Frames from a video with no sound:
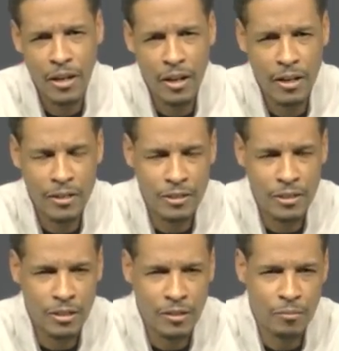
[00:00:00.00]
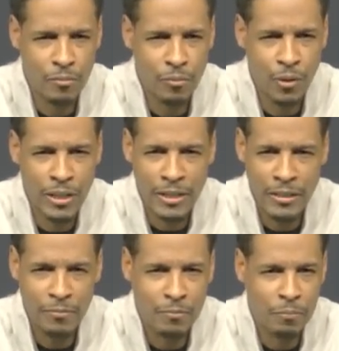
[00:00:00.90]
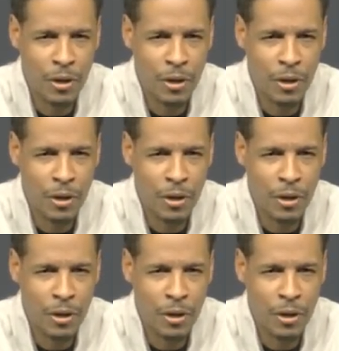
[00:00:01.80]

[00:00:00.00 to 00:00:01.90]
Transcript: to really